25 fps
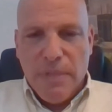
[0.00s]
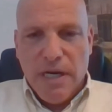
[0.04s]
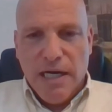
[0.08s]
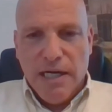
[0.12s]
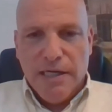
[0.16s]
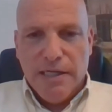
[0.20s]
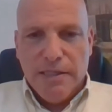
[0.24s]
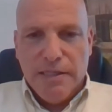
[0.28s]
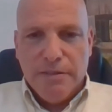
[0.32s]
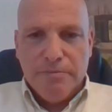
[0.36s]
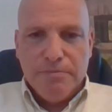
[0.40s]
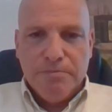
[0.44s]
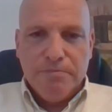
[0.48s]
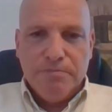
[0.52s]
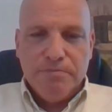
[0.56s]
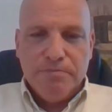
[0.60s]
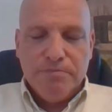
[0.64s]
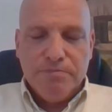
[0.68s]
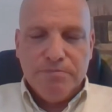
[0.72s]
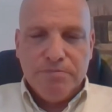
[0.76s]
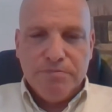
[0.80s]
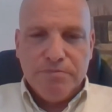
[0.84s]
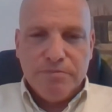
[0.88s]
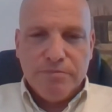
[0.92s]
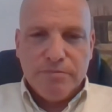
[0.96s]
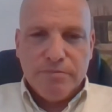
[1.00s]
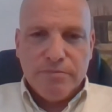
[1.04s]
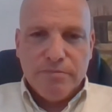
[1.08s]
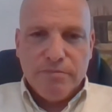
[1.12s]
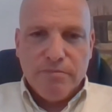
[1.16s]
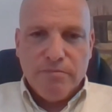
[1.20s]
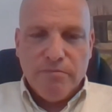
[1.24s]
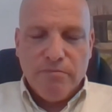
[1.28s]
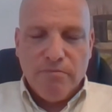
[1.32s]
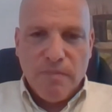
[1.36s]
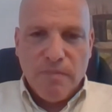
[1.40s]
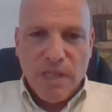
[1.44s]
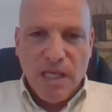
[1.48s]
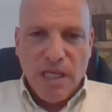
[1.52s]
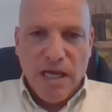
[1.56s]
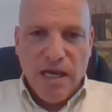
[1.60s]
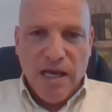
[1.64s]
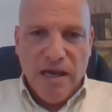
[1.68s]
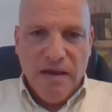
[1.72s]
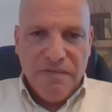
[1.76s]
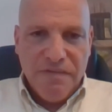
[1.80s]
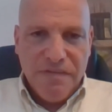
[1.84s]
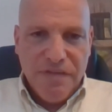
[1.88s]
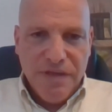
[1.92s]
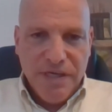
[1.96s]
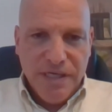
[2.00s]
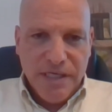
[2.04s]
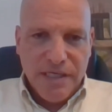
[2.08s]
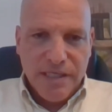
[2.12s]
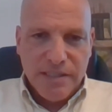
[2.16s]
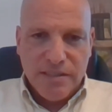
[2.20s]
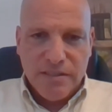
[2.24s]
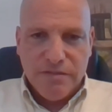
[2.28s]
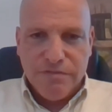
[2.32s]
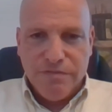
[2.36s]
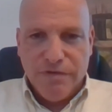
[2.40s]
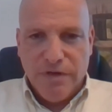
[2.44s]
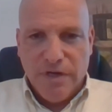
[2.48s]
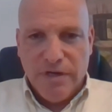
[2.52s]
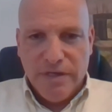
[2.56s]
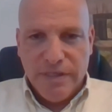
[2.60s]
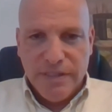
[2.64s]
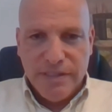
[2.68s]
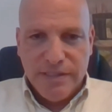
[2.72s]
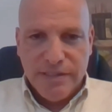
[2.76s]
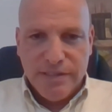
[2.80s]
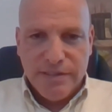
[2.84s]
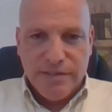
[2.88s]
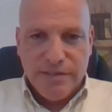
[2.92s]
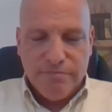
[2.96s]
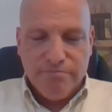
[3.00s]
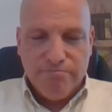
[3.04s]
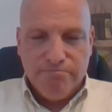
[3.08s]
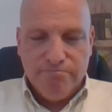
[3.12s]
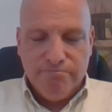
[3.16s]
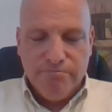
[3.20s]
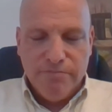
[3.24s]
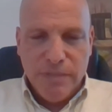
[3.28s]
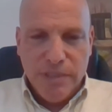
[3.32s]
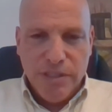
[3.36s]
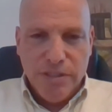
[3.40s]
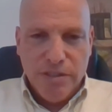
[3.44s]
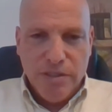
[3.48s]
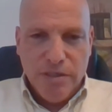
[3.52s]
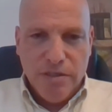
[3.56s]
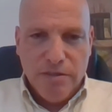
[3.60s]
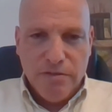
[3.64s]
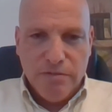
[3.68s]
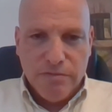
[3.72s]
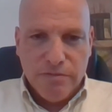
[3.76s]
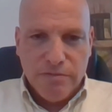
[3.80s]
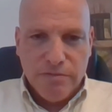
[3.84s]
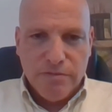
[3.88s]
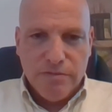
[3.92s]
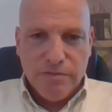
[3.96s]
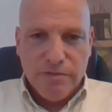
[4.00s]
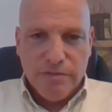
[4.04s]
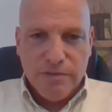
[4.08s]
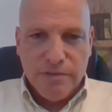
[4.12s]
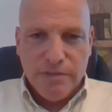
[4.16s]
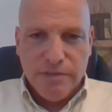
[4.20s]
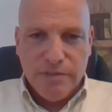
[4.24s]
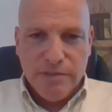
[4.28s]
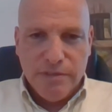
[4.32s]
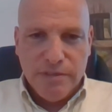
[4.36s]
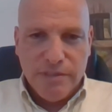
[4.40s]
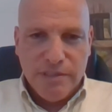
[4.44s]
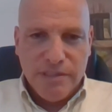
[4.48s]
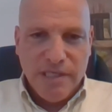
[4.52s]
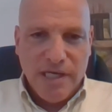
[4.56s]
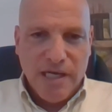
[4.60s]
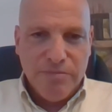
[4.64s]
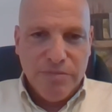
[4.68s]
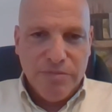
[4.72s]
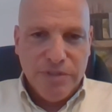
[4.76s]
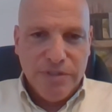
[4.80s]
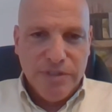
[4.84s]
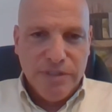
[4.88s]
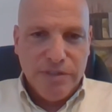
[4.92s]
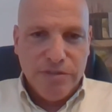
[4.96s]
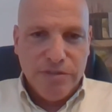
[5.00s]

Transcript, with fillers: um, I think as far as, you know, cyber